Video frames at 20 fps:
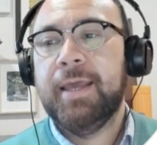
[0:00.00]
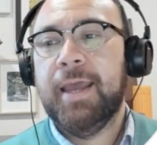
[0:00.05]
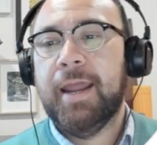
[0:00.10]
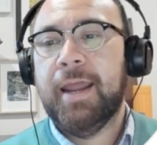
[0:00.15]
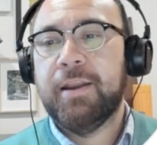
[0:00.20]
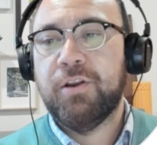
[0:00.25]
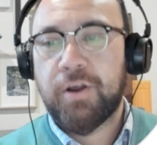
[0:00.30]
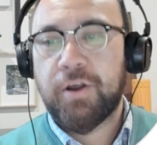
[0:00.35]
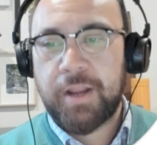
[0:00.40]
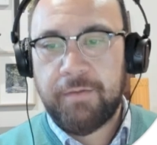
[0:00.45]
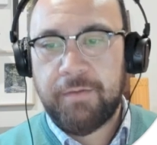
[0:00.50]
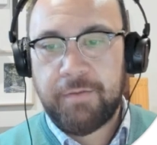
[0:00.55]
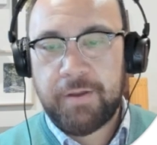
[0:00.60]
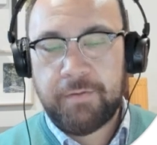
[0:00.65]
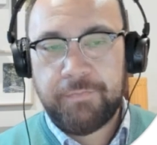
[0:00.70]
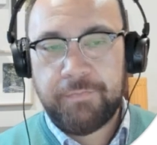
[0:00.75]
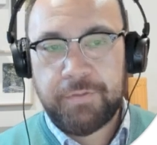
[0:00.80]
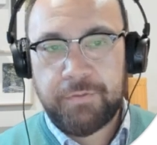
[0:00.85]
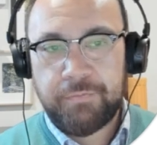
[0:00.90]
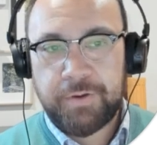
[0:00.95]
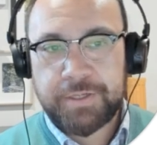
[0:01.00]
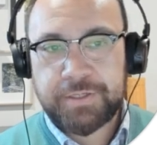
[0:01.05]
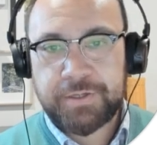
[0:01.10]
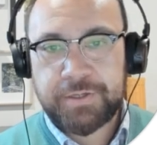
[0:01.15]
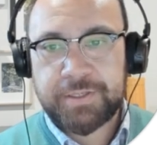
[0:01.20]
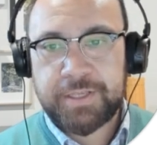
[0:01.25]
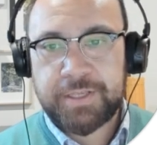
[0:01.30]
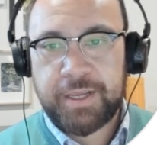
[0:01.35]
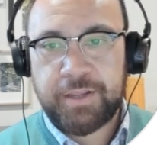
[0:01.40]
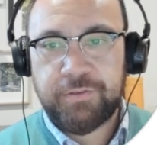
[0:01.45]
and not having it for the rest,
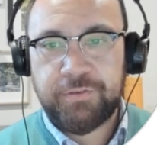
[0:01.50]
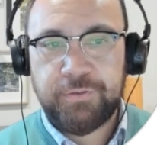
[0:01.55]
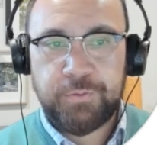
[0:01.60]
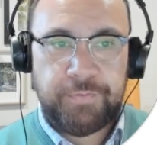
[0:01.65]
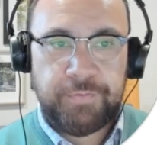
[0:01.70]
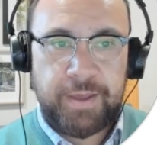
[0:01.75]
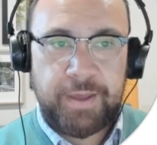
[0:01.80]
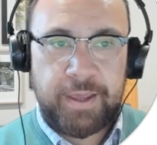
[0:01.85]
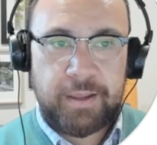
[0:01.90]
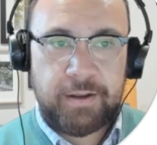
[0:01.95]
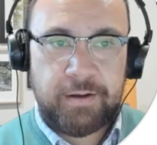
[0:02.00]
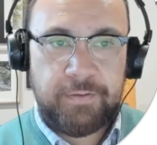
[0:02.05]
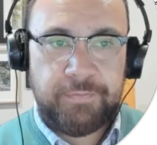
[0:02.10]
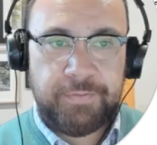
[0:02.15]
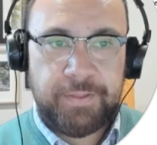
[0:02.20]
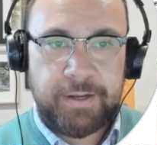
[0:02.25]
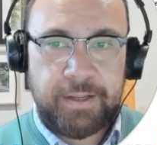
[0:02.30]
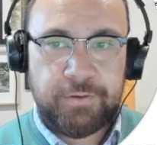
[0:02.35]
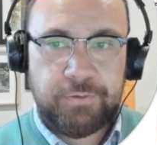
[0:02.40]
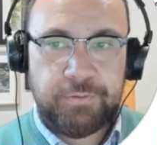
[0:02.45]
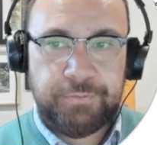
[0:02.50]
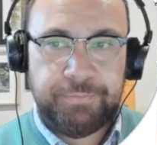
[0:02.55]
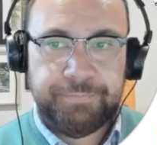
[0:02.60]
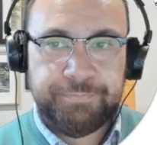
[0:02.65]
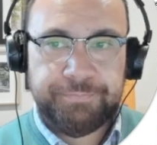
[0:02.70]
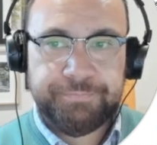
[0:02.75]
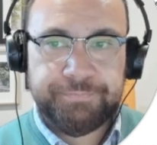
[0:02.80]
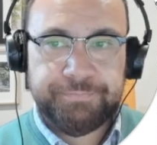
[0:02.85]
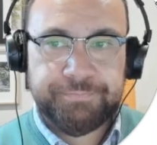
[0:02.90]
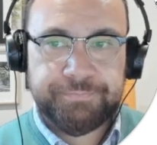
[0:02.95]
because they can 2FA it if they need to.
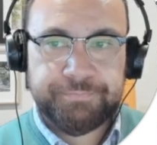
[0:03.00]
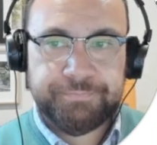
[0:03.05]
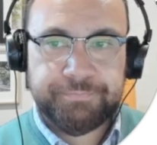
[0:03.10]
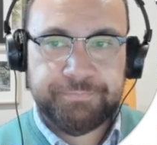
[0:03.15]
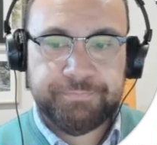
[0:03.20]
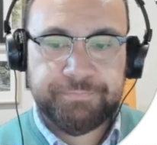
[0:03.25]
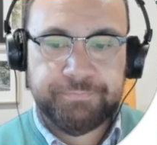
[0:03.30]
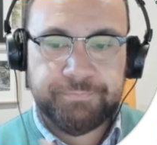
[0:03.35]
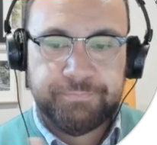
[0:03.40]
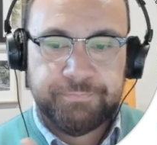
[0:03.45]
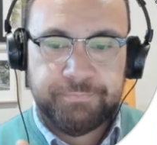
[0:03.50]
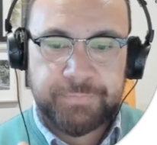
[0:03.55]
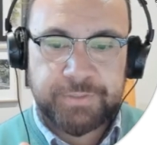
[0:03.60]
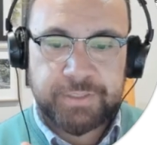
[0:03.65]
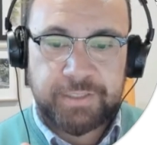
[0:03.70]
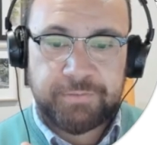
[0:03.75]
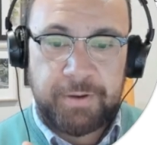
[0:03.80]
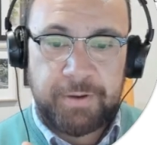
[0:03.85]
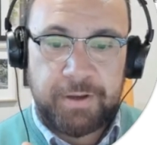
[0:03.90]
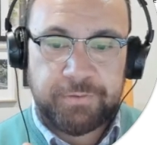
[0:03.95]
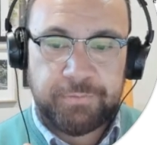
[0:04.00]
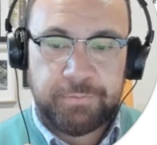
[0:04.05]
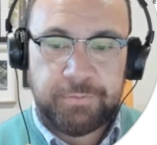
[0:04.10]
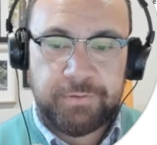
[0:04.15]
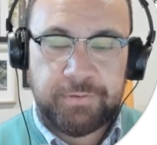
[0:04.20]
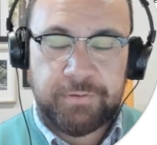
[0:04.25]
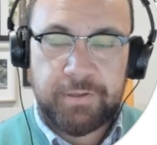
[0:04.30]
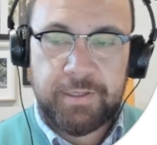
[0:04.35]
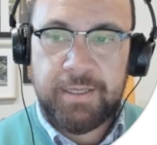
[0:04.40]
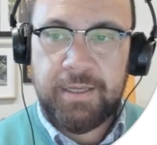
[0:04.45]
So that's
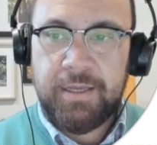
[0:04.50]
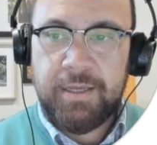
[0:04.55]
passwords.